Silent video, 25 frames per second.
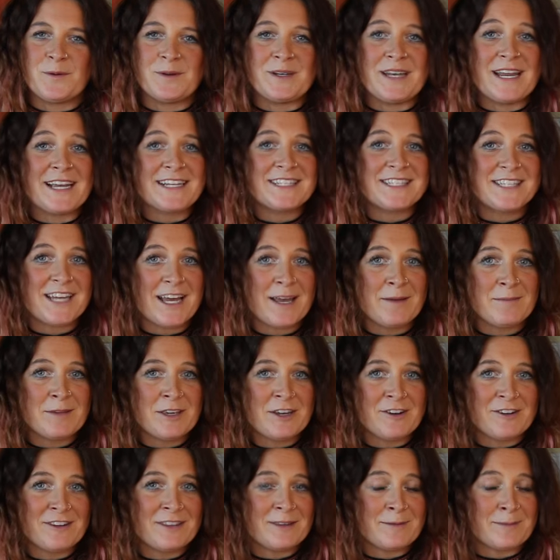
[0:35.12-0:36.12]
Next time
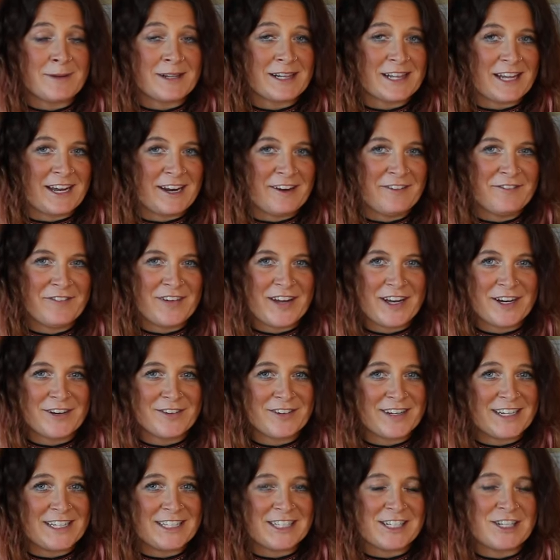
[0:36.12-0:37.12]
you're in the McLaren Vale
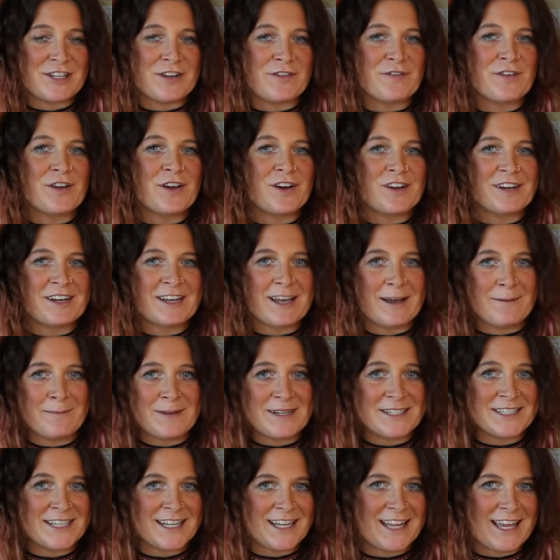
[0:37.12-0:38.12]
region, you've got to come
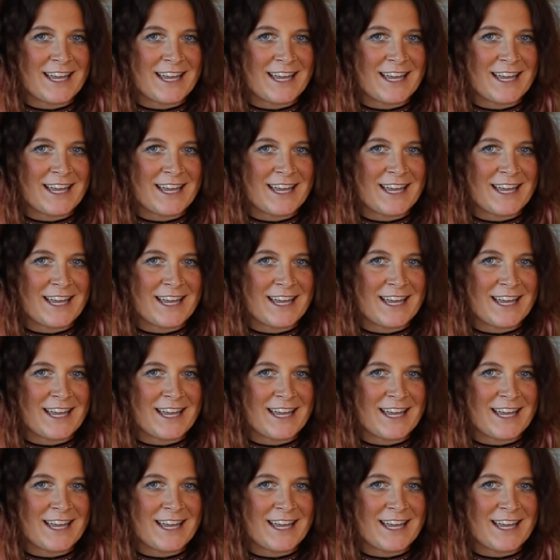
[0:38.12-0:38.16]
into